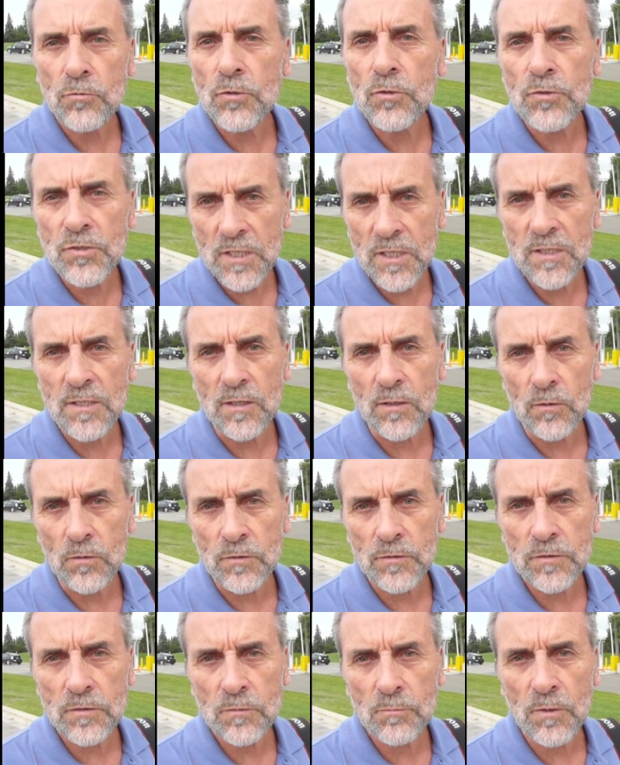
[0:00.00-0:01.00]

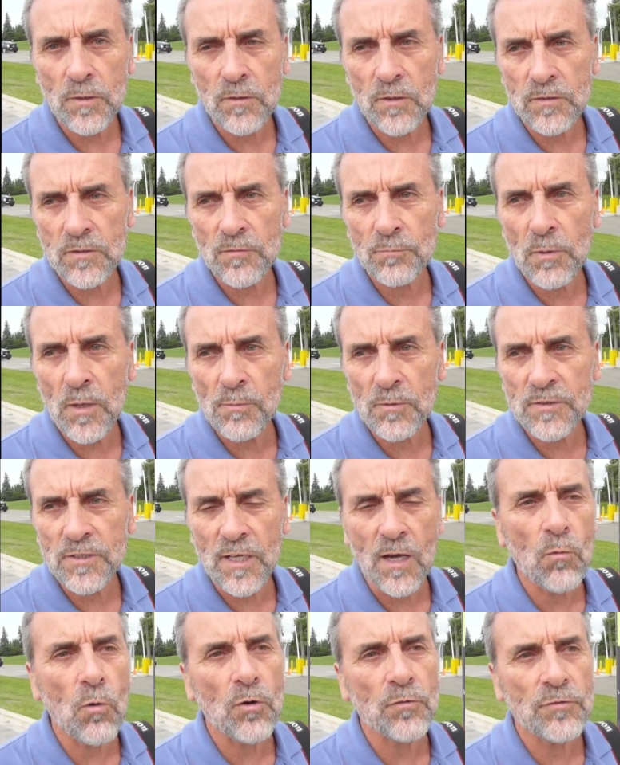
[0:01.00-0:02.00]
details. Because if people
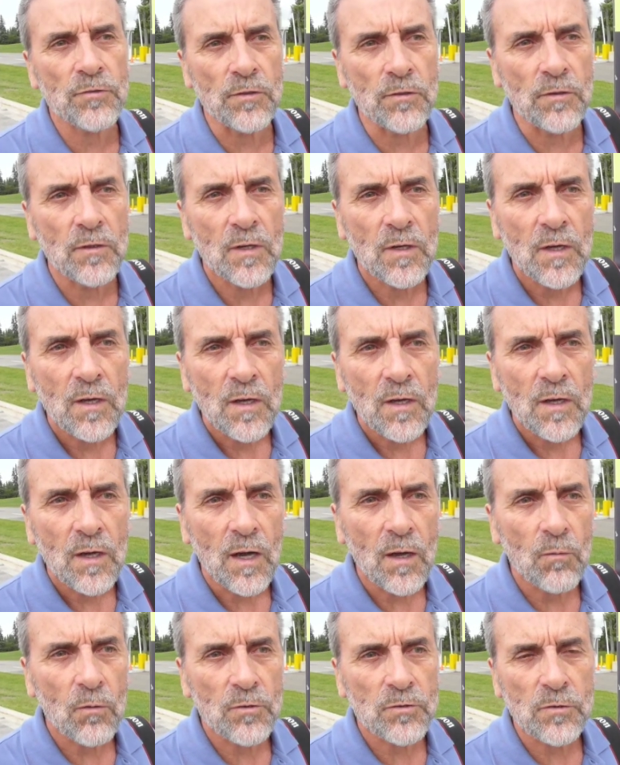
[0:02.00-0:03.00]
say I want
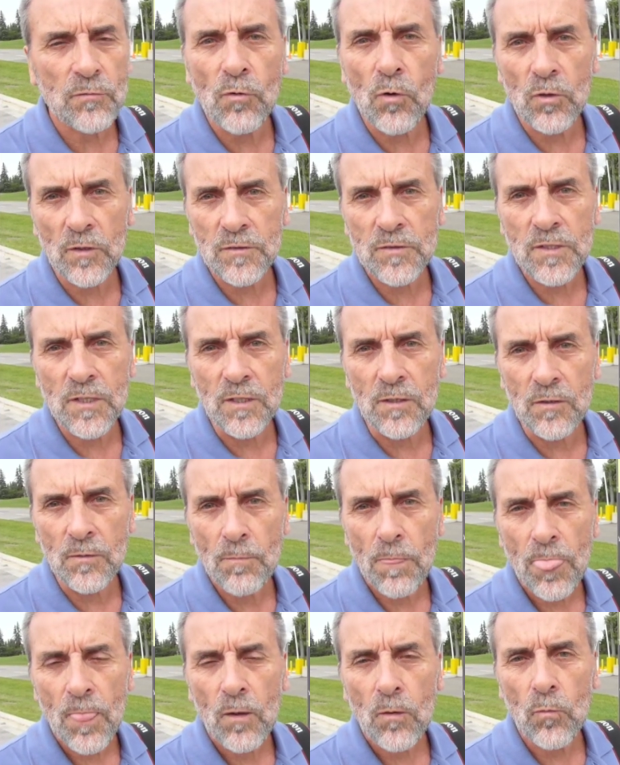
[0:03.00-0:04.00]
to volunteer,
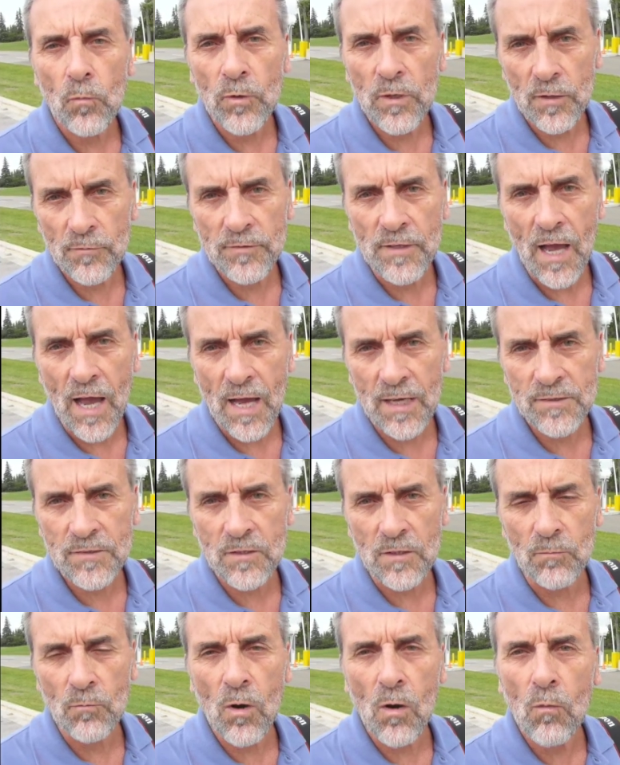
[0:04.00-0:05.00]
we have to ask
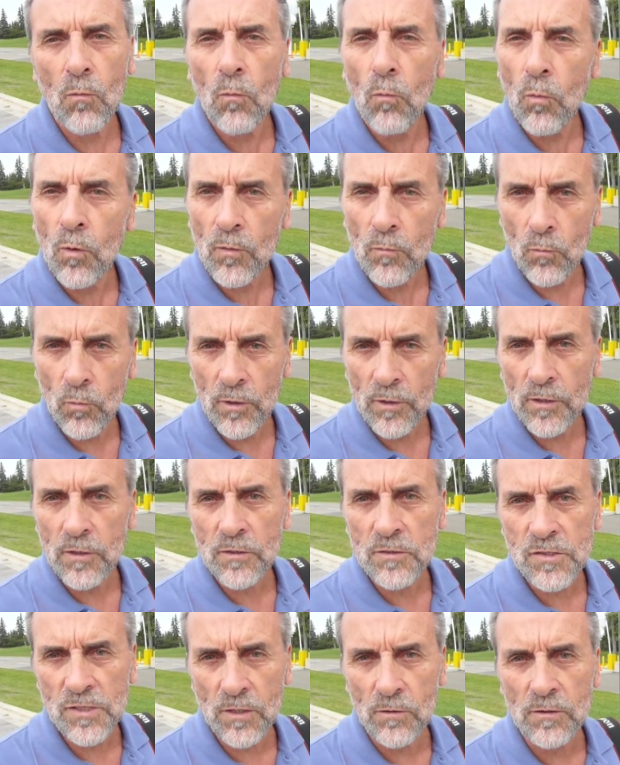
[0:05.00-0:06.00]
them, well, what are
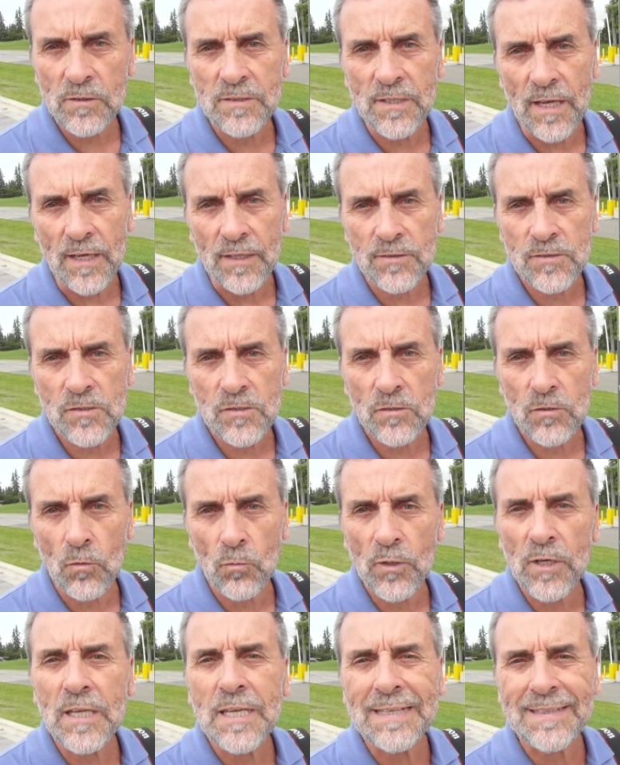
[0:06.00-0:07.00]
your skill sets?
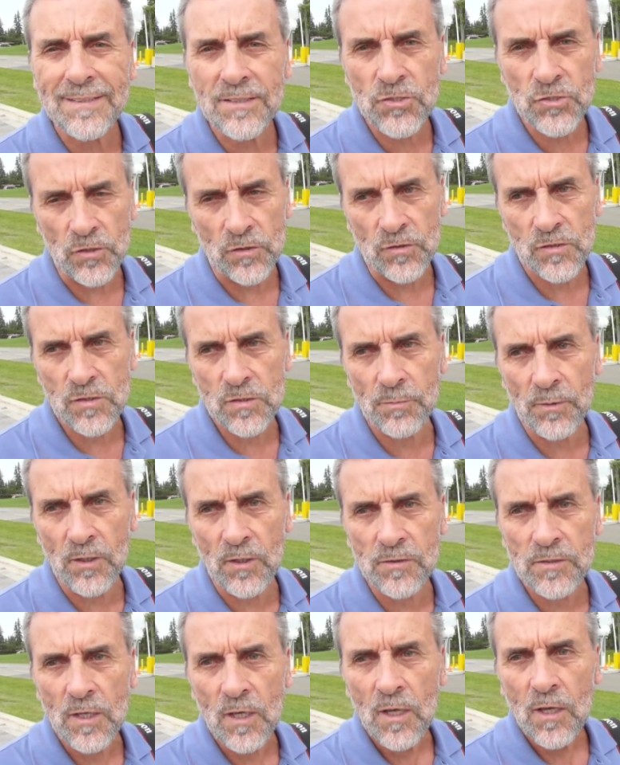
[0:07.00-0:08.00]
What are your interests?
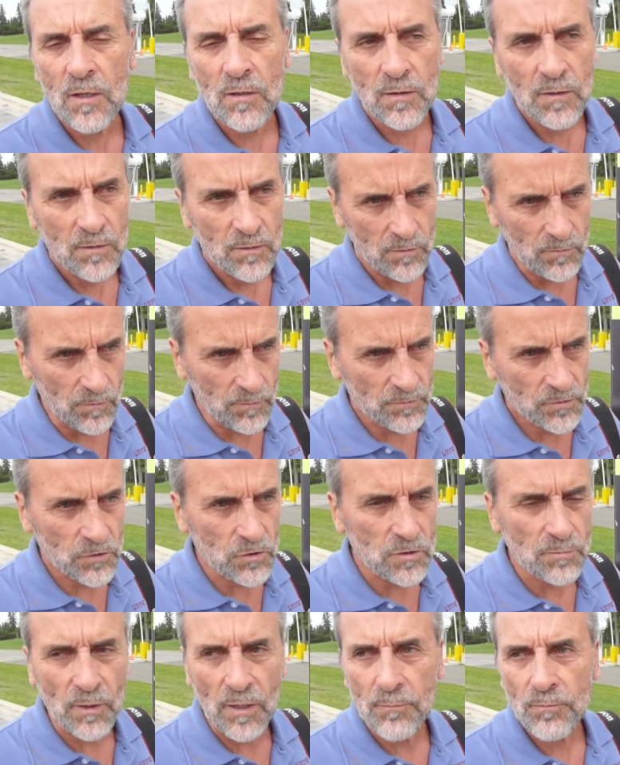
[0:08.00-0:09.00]
Because
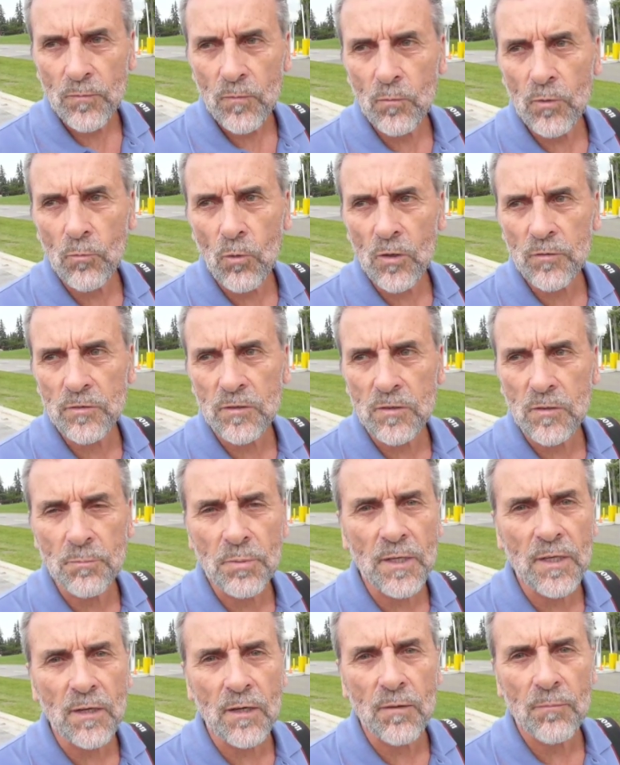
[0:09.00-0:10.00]
excuse me, we want it to
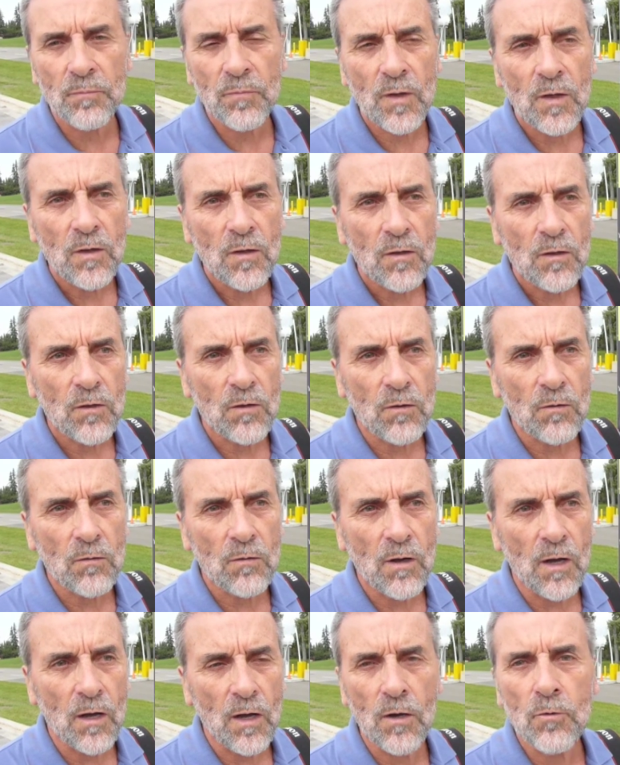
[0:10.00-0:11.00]
be a
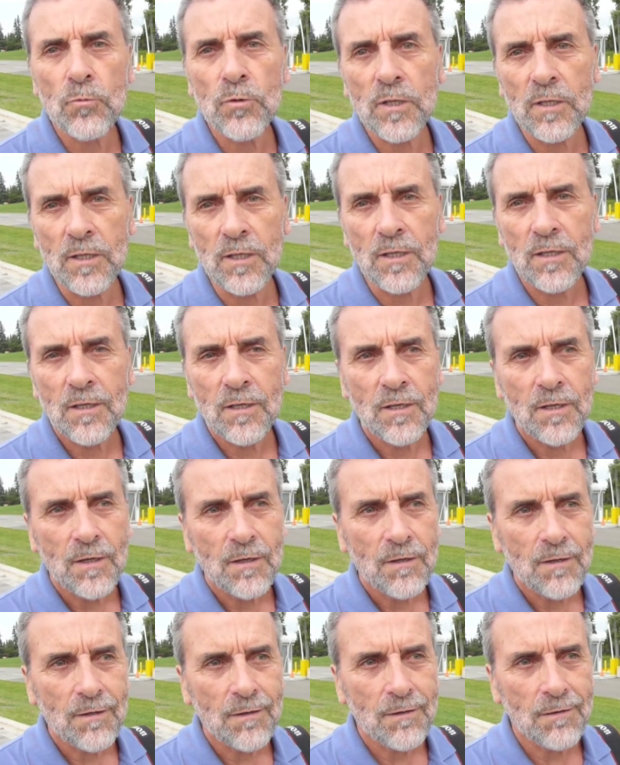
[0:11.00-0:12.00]
really
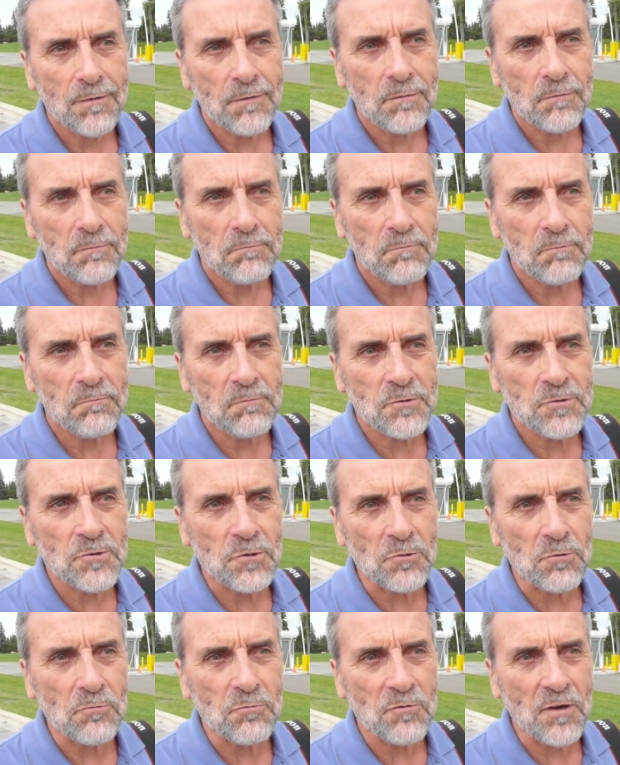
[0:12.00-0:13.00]

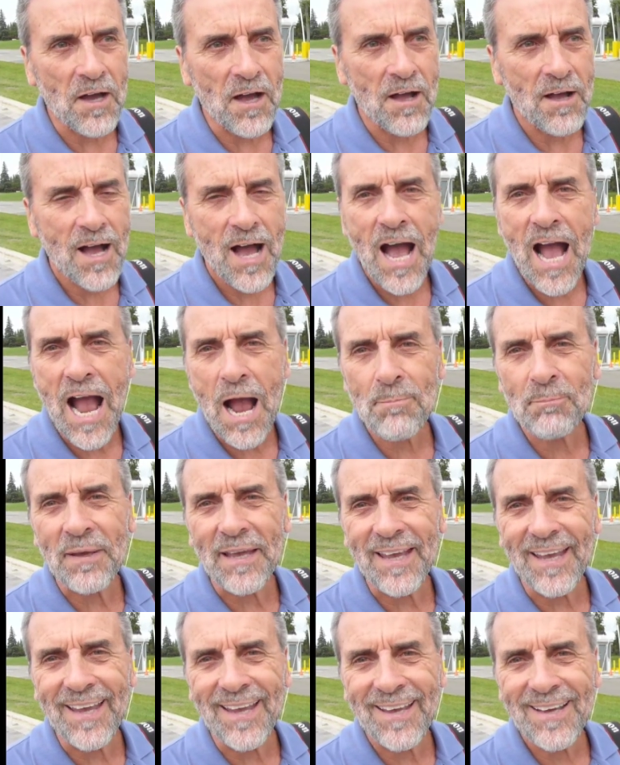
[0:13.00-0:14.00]
sort of
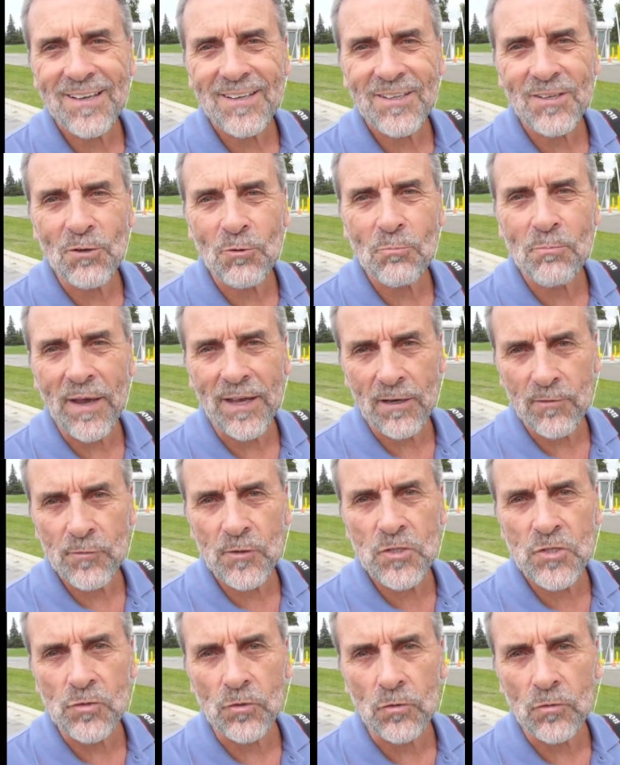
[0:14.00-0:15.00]
happy,
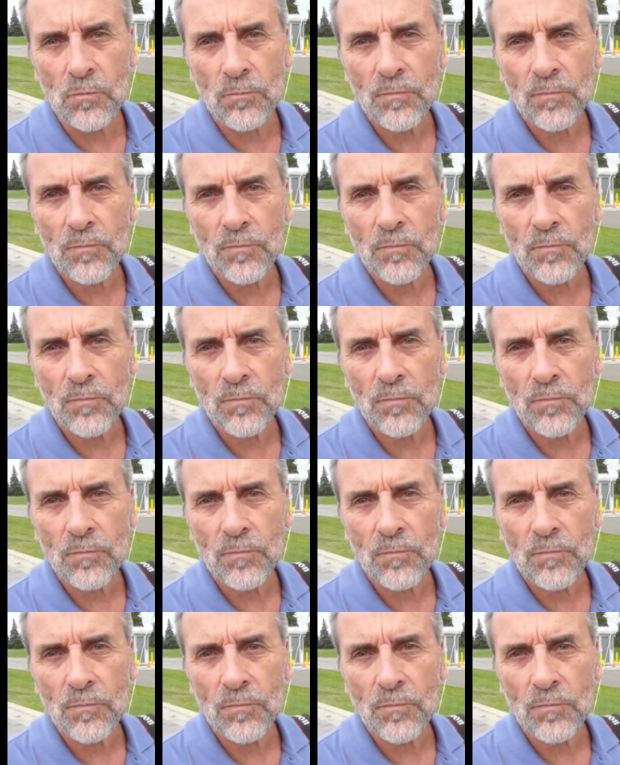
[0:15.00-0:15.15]
beneficial